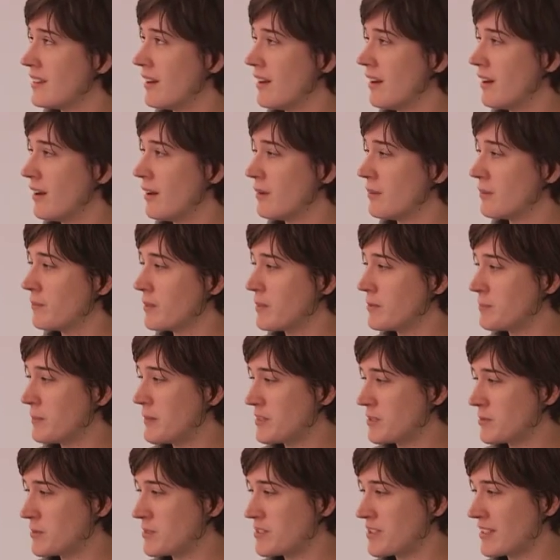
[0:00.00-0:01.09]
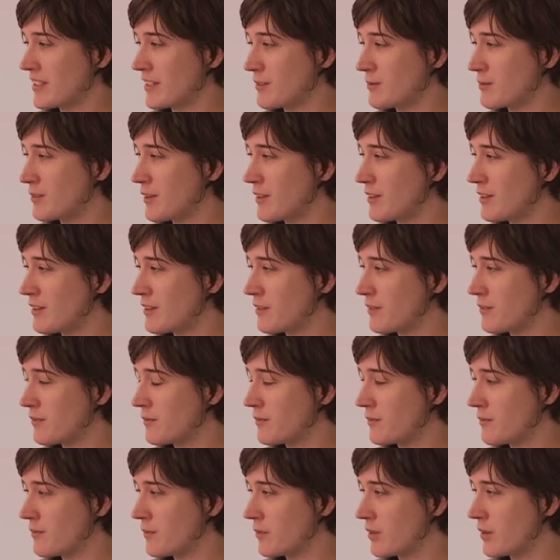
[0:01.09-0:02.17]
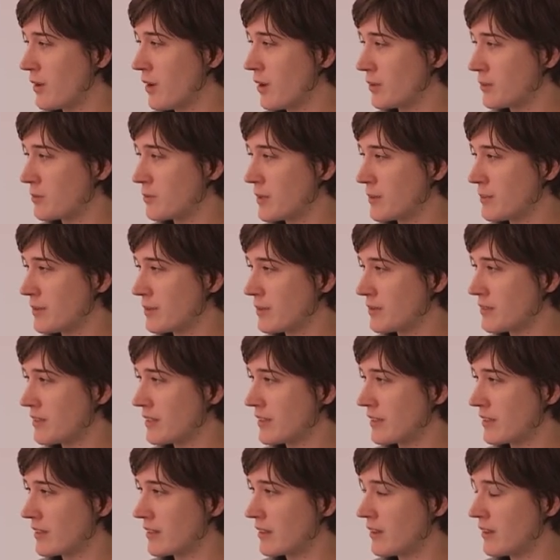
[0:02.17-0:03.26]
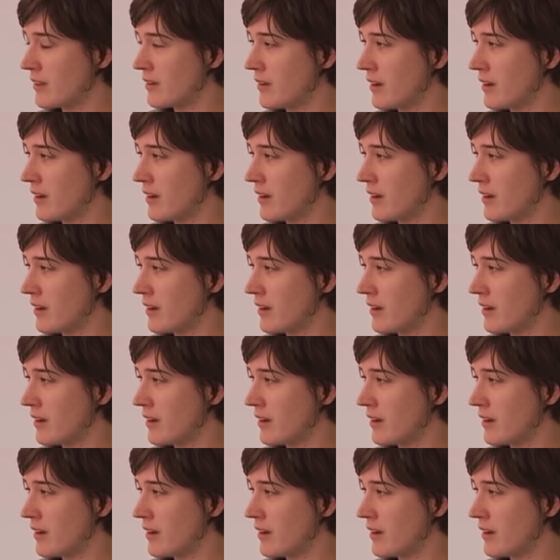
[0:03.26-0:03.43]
the piece we're sitting in front of, called Rebuilding,